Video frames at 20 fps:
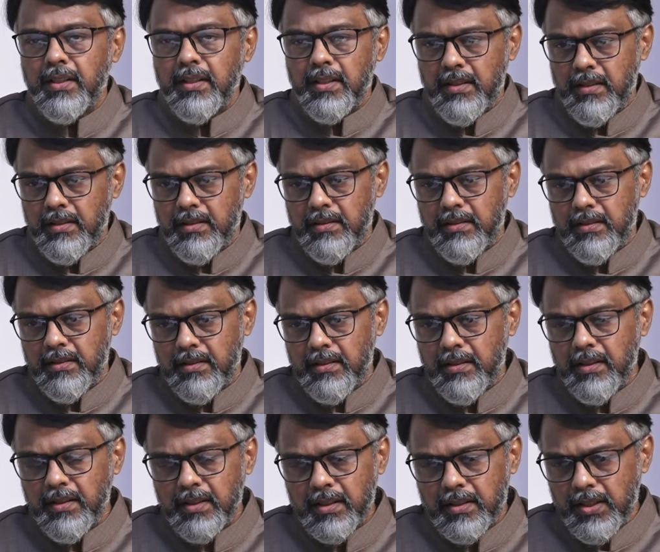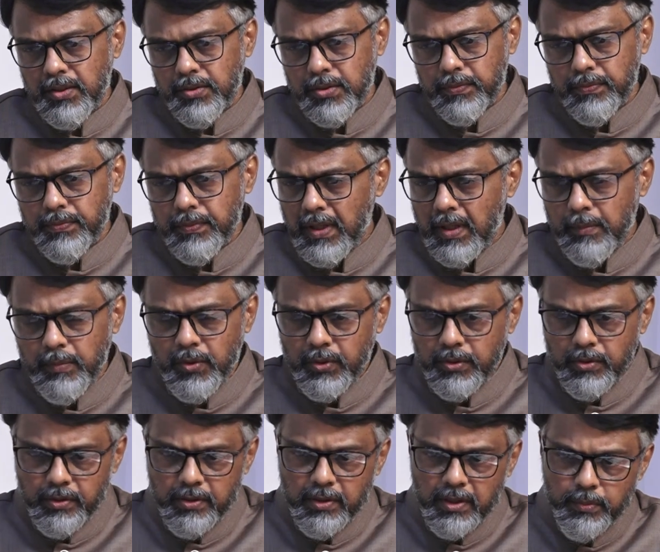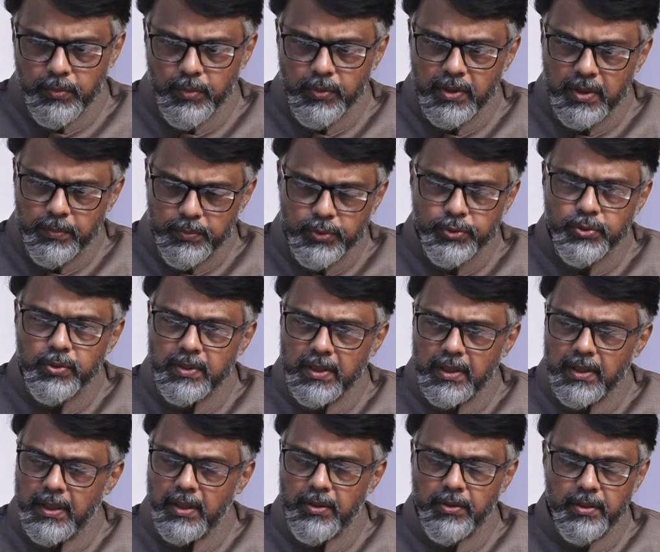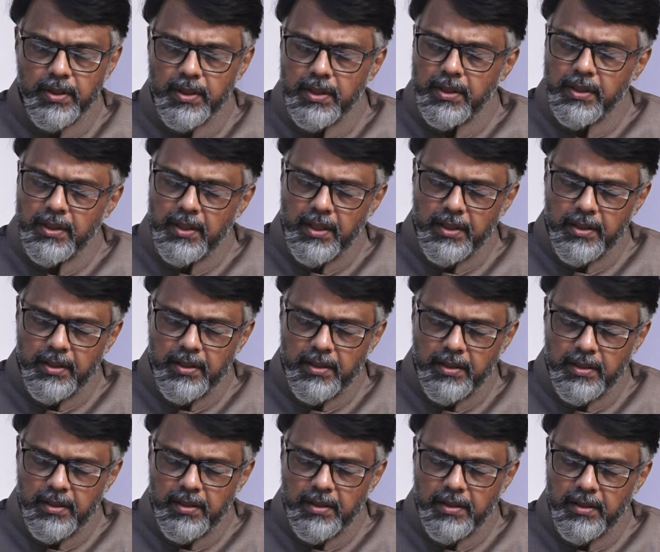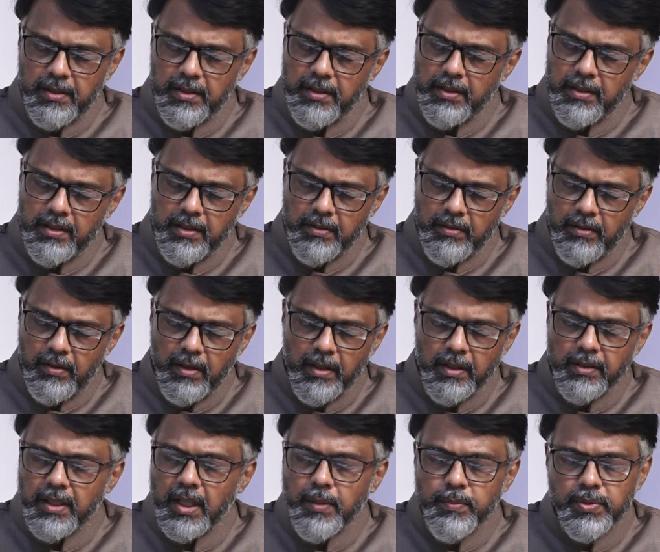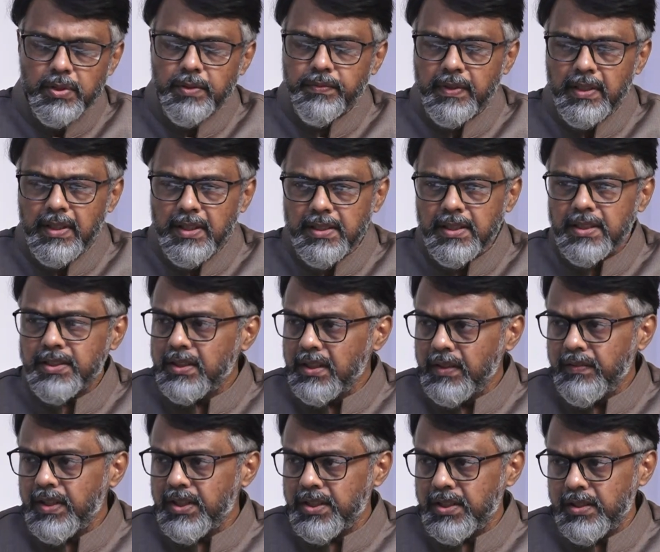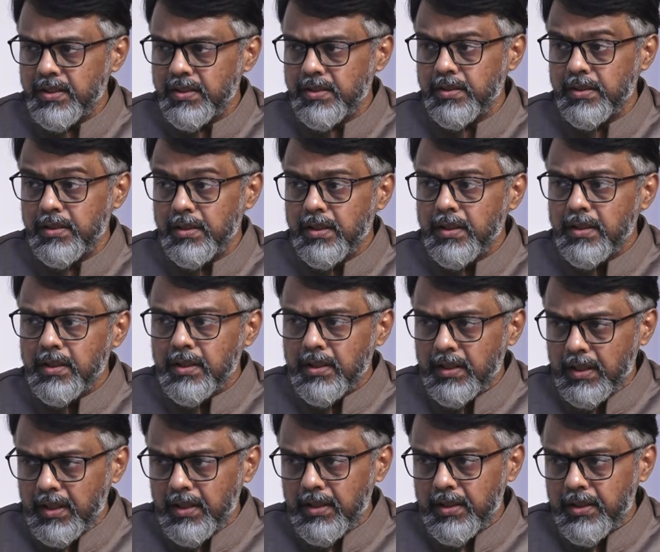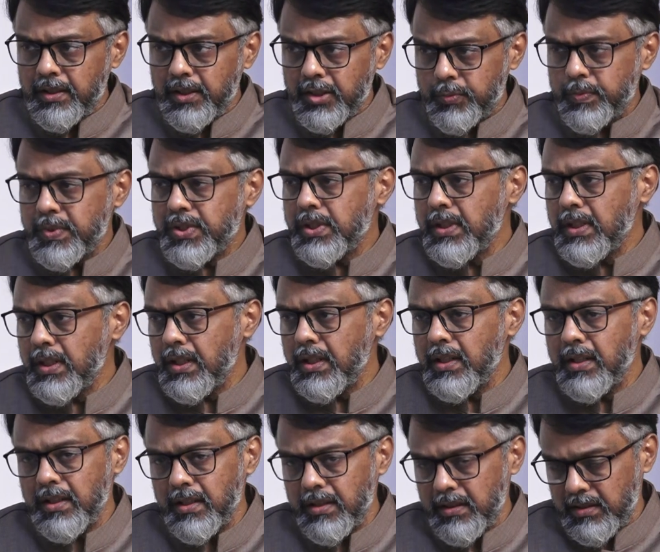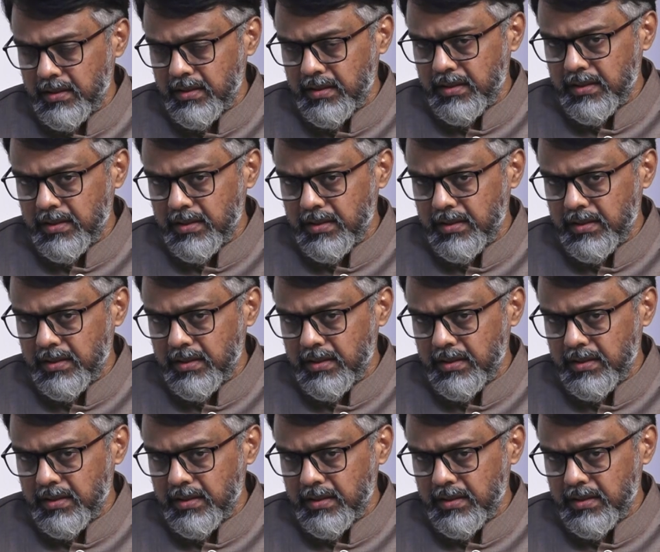And in the case of, I am not talking about Tipu Sultan alone, and in all types of religious invasions, and especially